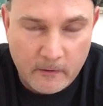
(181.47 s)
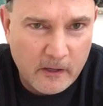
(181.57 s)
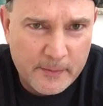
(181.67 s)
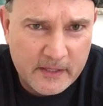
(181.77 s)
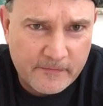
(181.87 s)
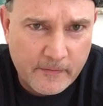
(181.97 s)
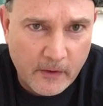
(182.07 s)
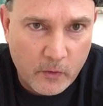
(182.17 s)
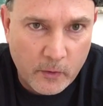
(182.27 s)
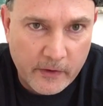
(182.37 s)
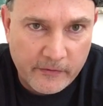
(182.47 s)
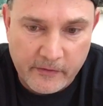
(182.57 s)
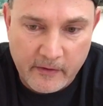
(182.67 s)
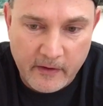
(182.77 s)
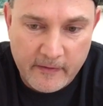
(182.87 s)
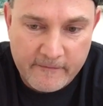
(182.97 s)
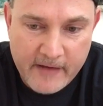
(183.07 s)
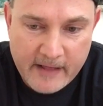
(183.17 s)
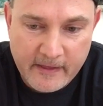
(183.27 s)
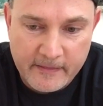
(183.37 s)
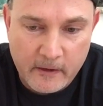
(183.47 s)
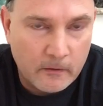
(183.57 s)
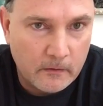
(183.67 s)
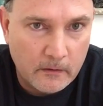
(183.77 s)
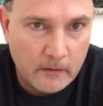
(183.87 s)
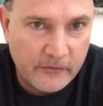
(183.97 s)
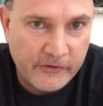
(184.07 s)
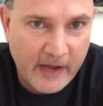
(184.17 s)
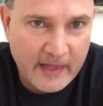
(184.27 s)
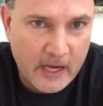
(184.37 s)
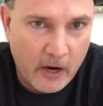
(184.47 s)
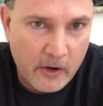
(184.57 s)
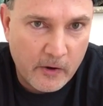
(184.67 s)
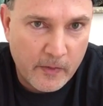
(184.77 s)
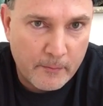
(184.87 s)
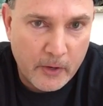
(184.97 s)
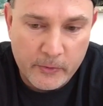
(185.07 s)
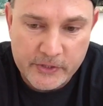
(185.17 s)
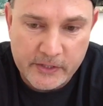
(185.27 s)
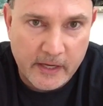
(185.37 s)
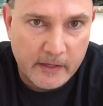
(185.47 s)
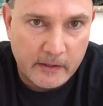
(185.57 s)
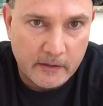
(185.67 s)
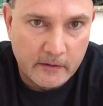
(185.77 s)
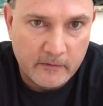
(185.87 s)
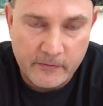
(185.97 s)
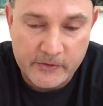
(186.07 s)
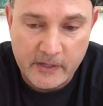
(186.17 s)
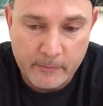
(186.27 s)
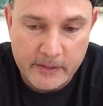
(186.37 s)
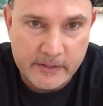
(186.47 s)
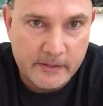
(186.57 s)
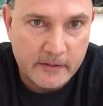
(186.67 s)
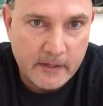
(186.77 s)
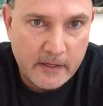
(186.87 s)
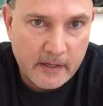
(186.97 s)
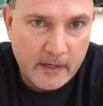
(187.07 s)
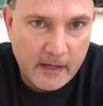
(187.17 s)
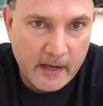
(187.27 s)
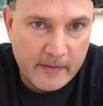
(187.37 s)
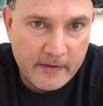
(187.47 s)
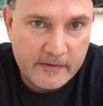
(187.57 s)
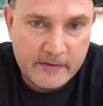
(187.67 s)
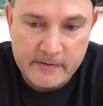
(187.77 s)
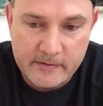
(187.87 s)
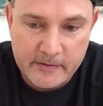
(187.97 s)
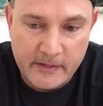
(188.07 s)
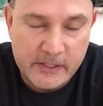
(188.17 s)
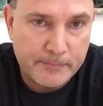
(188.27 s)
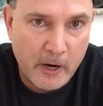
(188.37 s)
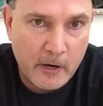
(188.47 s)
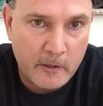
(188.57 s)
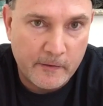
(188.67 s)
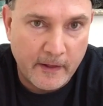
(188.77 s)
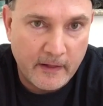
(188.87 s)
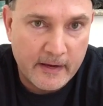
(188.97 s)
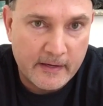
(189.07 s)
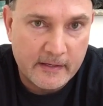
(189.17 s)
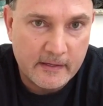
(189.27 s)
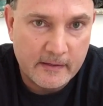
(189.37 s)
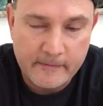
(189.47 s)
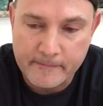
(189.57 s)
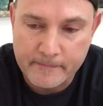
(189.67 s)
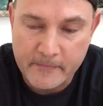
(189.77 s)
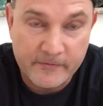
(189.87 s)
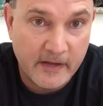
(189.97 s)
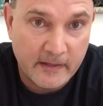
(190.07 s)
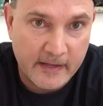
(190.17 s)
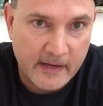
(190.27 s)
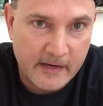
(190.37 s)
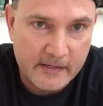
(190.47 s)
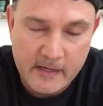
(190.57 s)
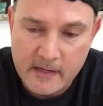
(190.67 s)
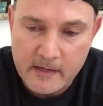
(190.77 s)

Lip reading: they're a little bit different than quartz in the fact that they're slightly harder on the Mohs scale for some reason. And this does sparkle in the light, sunlight that is.